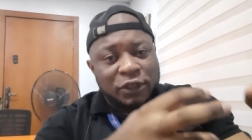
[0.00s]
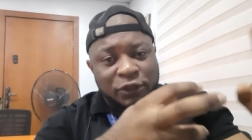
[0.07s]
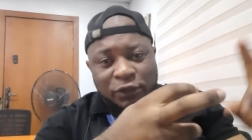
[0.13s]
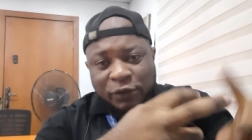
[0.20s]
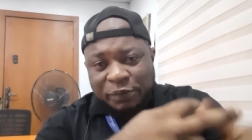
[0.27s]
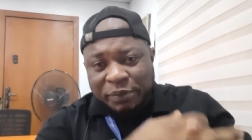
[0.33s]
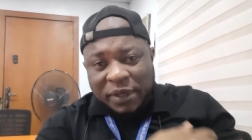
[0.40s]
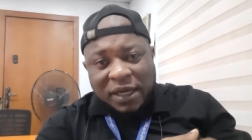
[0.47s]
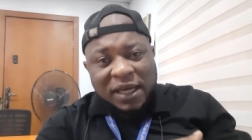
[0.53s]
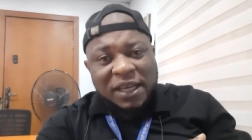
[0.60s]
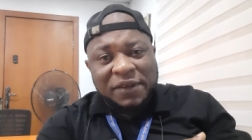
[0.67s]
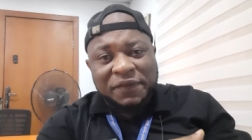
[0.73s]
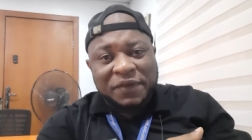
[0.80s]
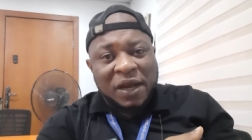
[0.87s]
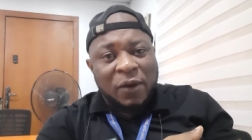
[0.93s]
Do you
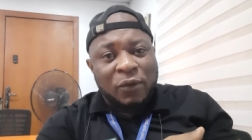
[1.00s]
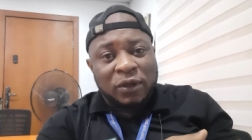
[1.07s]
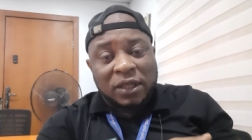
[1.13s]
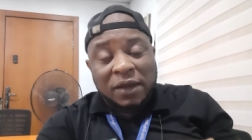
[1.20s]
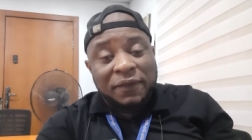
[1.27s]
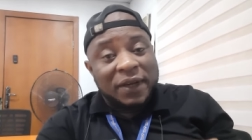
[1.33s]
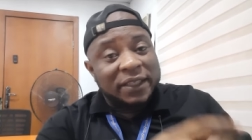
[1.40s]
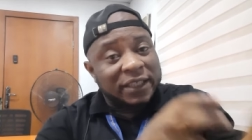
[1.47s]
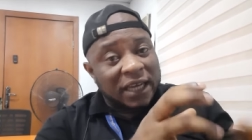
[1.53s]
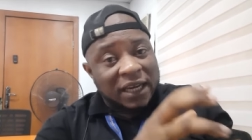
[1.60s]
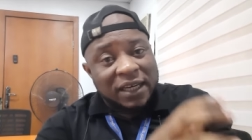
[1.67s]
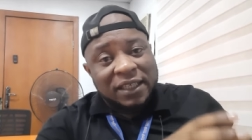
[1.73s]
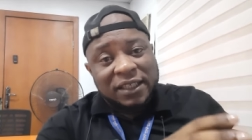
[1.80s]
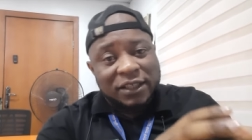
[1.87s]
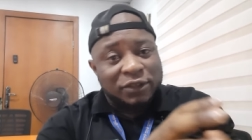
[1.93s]
believe that whatever
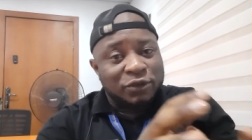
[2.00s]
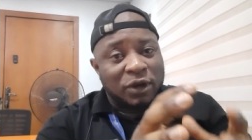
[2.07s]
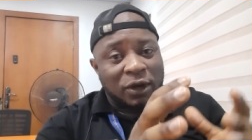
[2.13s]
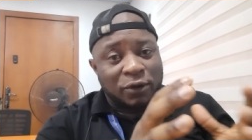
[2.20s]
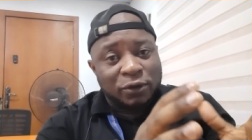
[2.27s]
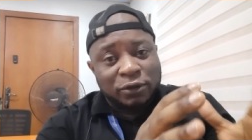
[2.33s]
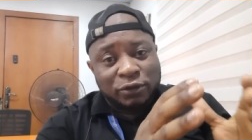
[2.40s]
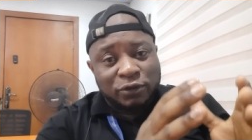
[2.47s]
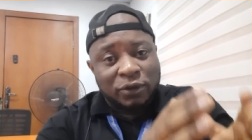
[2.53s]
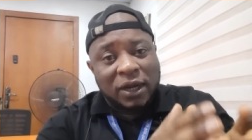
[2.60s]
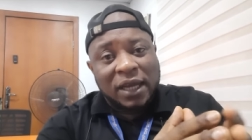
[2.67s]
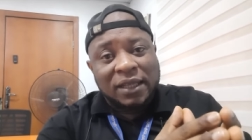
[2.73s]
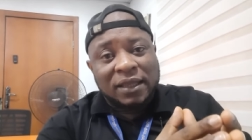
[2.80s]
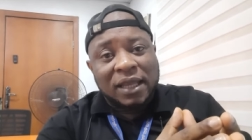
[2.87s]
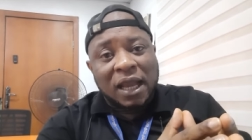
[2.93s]
challenges you are going through
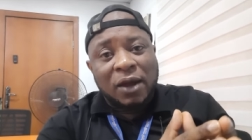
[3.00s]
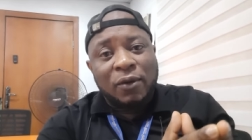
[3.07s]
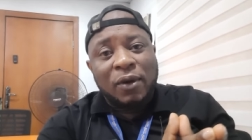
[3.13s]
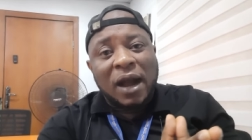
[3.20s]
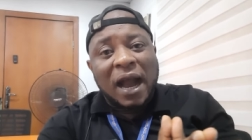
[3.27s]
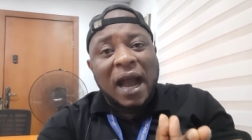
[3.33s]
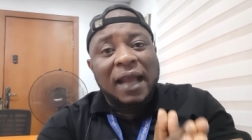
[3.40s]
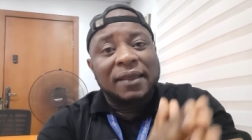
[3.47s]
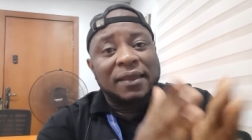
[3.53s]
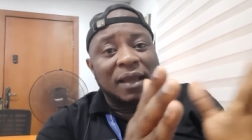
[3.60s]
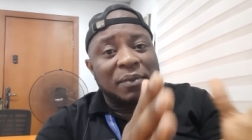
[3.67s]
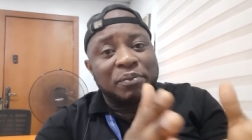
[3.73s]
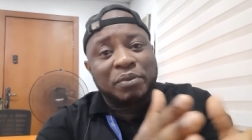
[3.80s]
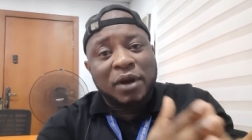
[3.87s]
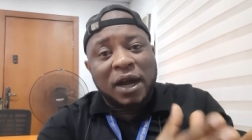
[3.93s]
right now are
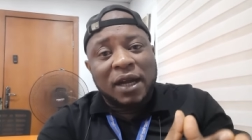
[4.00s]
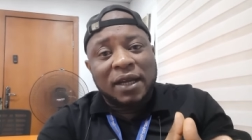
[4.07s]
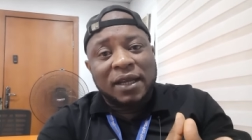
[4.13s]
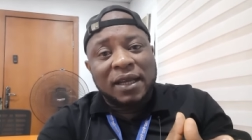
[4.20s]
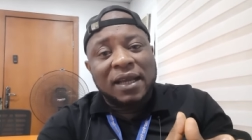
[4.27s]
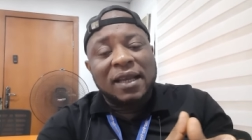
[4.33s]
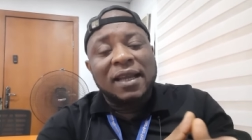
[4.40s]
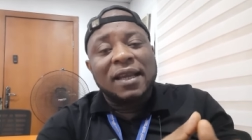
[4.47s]
temporary?